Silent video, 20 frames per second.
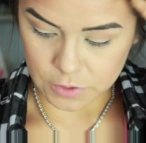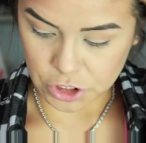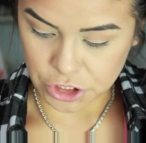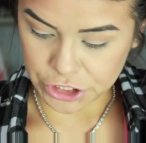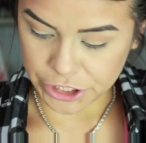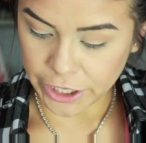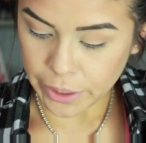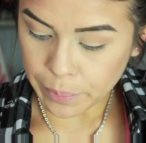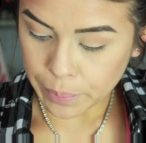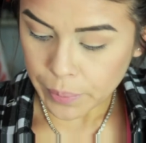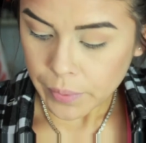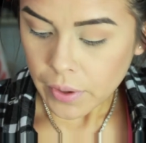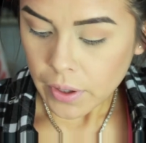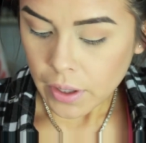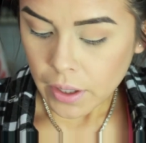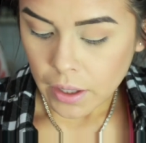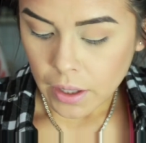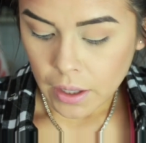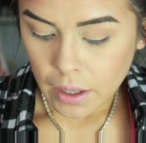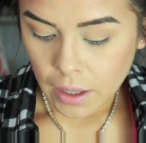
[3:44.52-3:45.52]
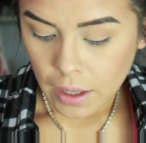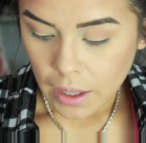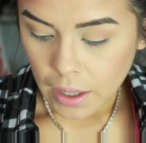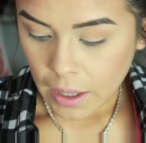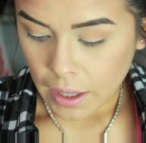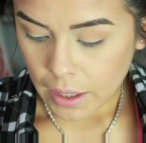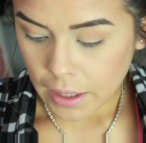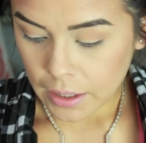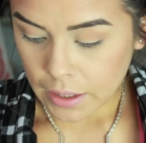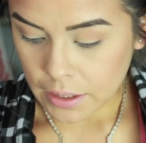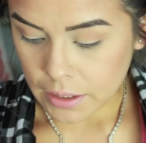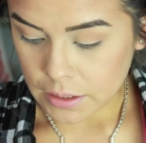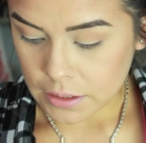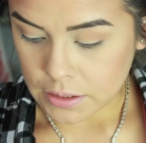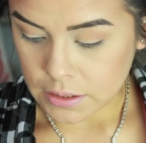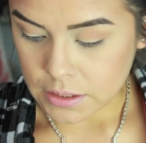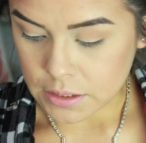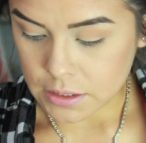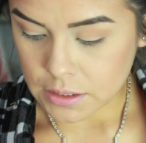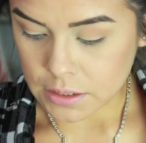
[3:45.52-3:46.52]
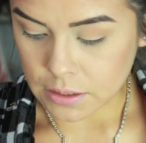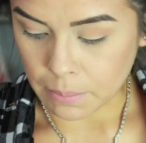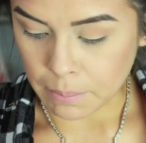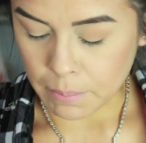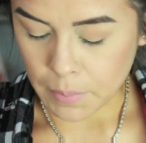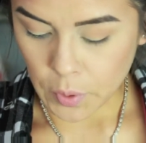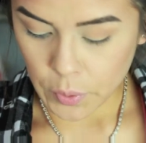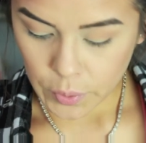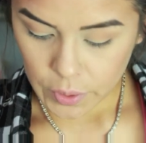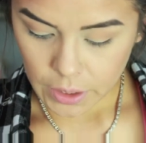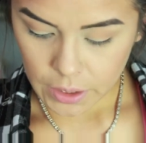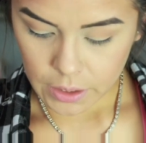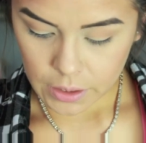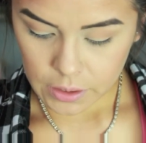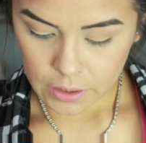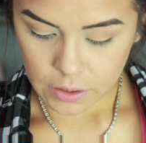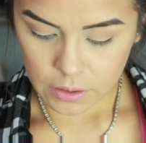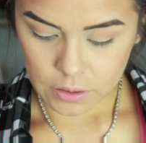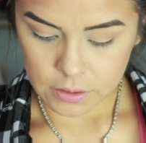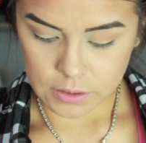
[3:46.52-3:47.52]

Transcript: Chip and some Mocha,